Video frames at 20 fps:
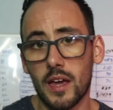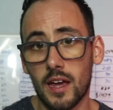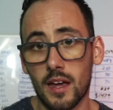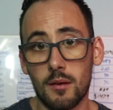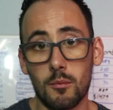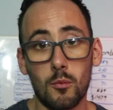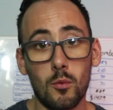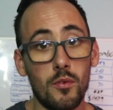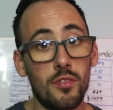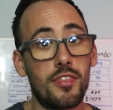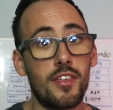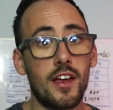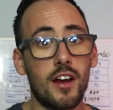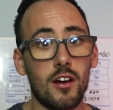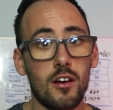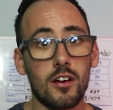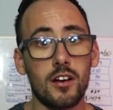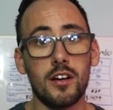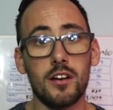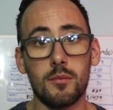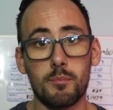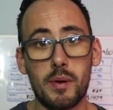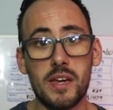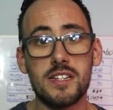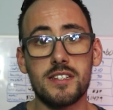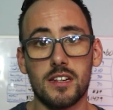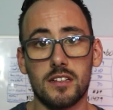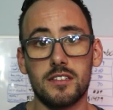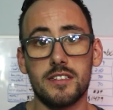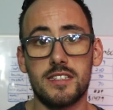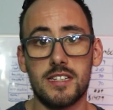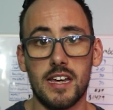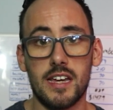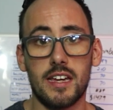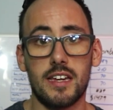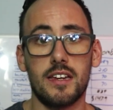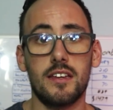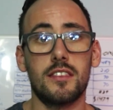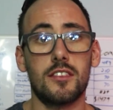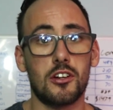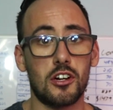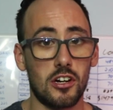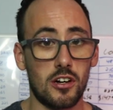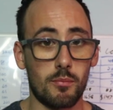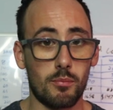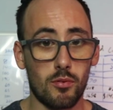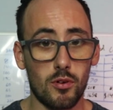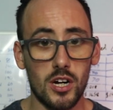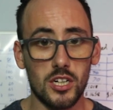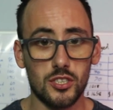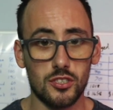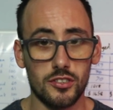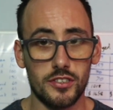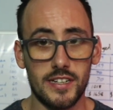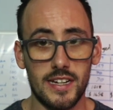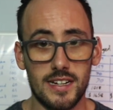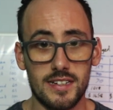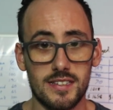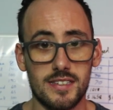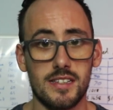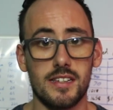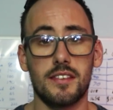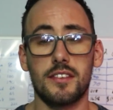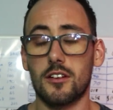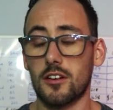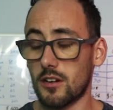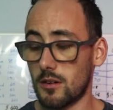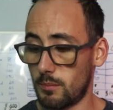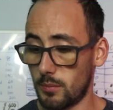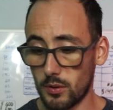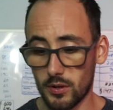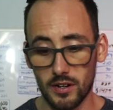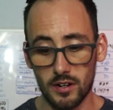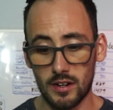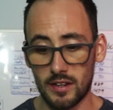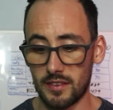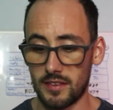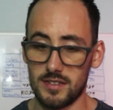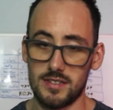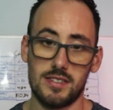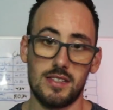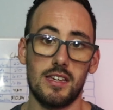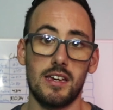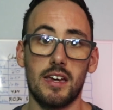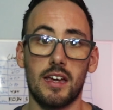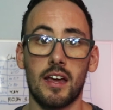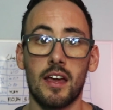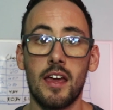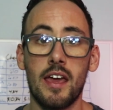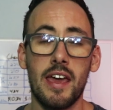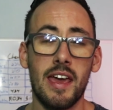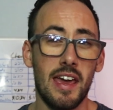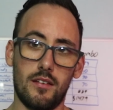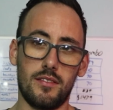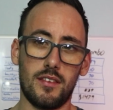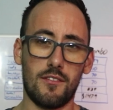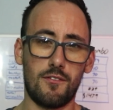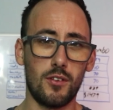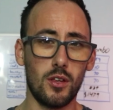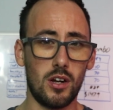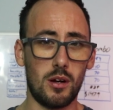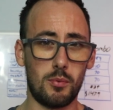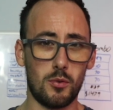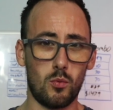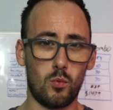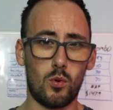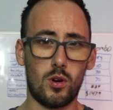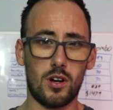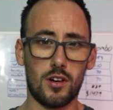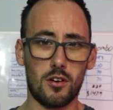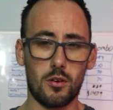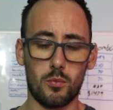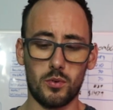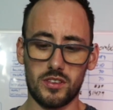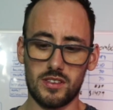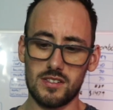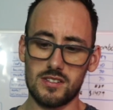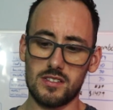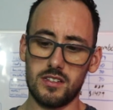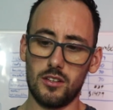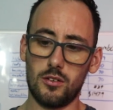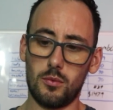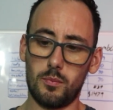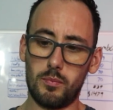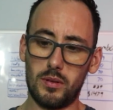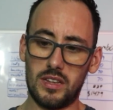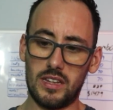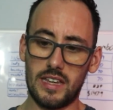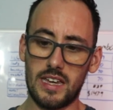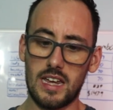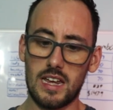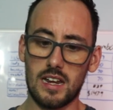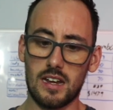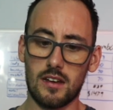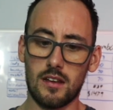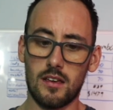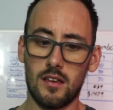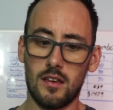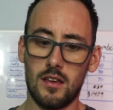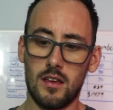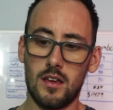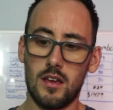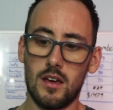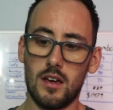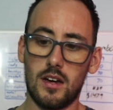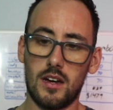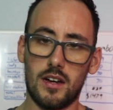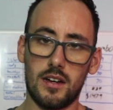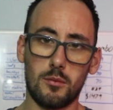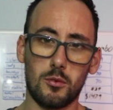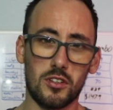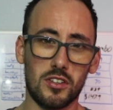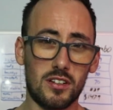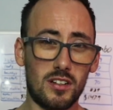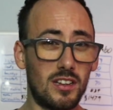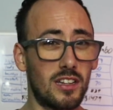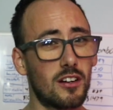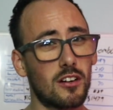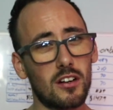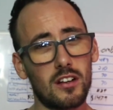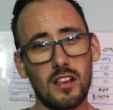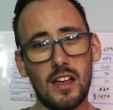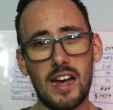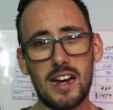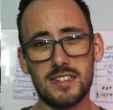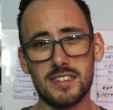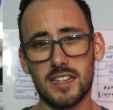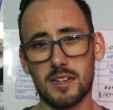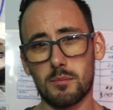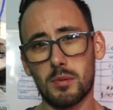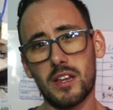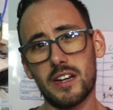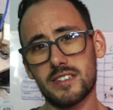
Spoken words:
And they're gonna basically take it, they're gonna pressure test it, they're gonna put it on this thing. They filled up with water with this little plane with clear glass, like